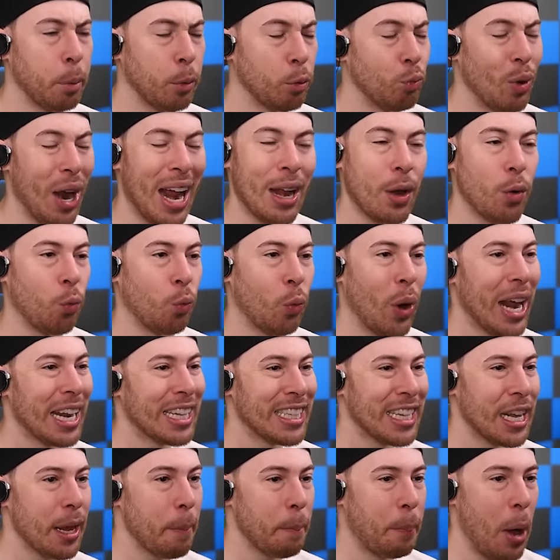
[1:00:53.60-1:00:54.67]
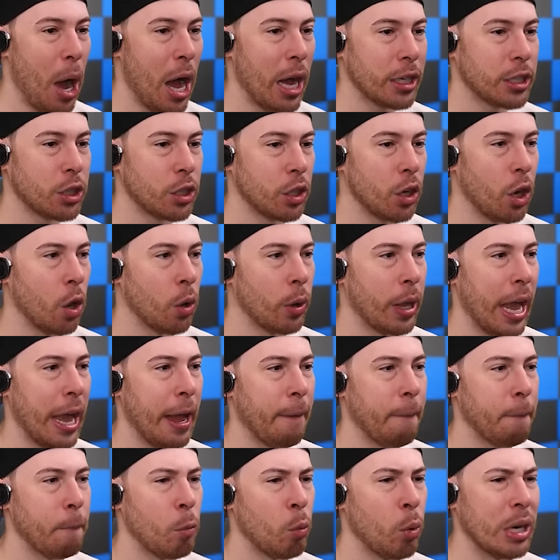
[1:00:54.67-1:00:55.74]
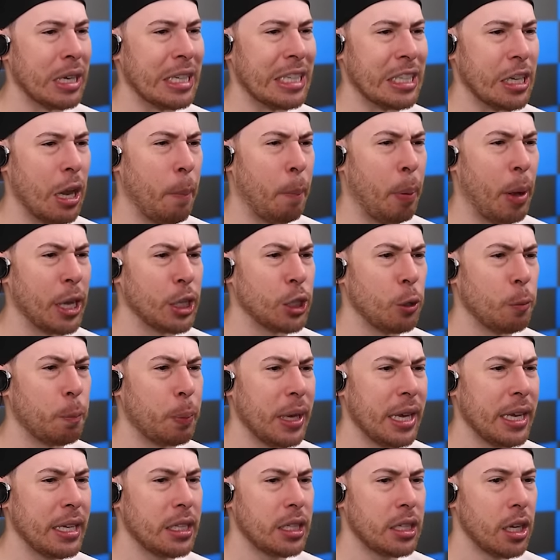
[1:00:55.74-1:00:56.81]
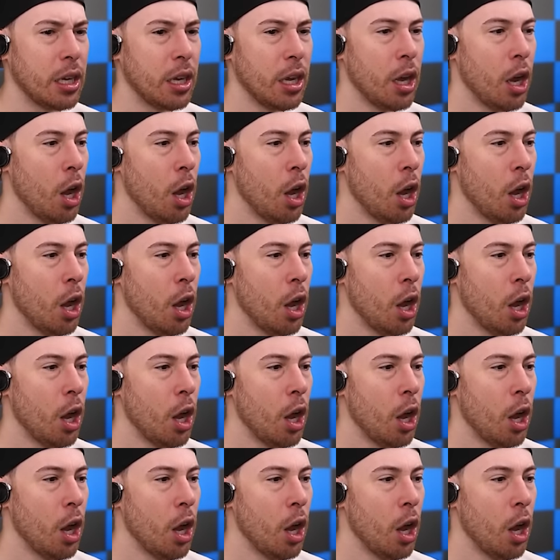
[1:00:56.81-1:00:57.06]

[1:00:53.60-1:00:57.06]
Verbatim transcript: Red the imposter. Okay, what is this? A puzzle piece?